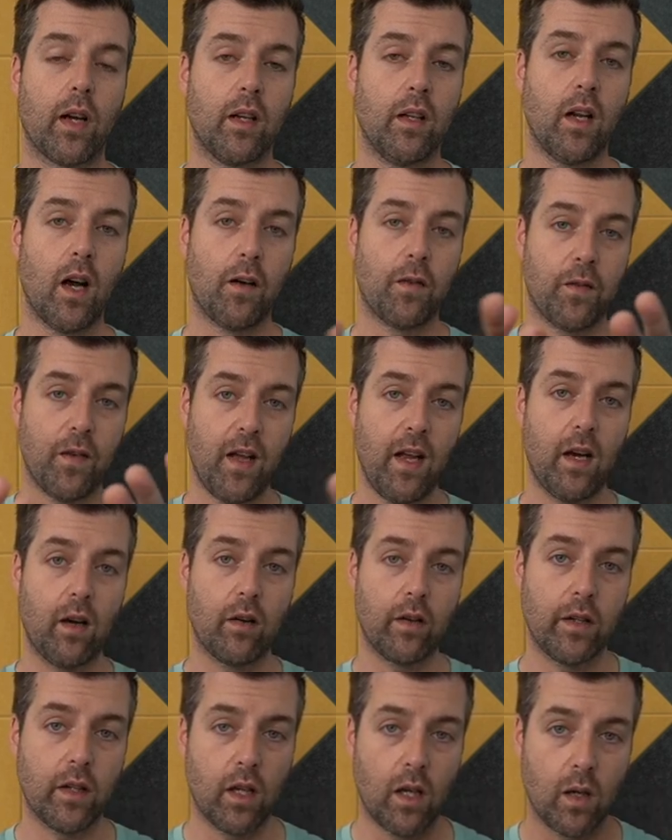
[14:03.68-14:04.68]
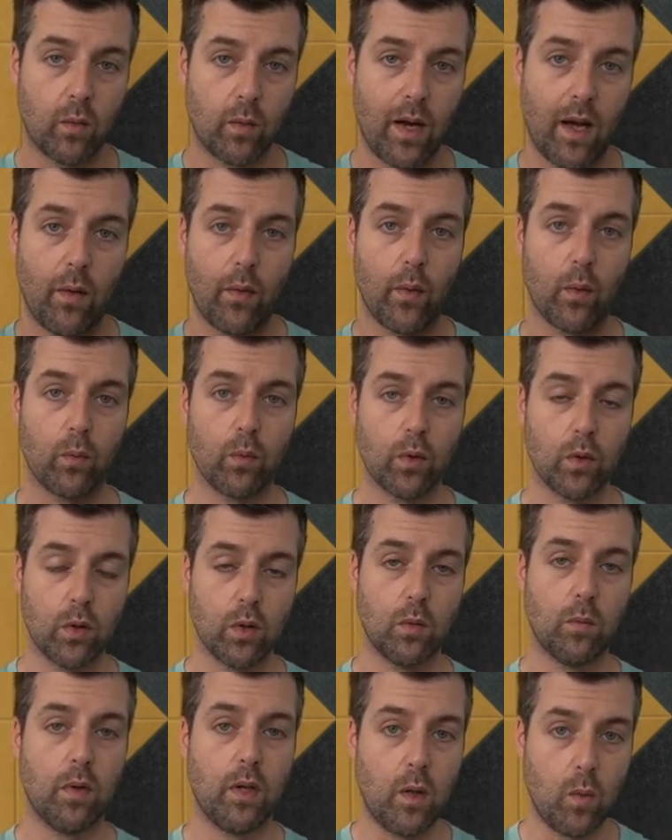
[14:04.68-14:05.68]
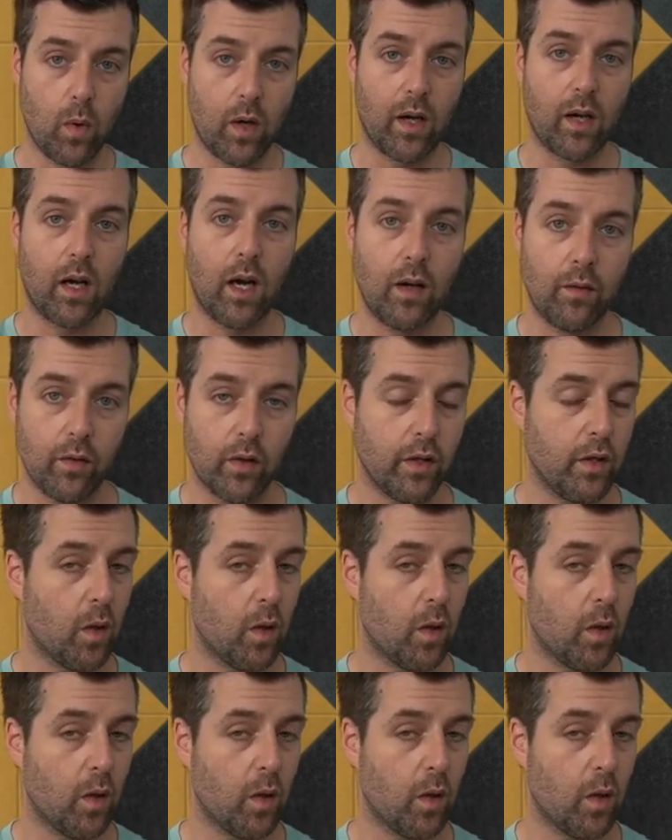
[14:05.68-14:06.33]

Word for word: enough area around the room, and you want to cover,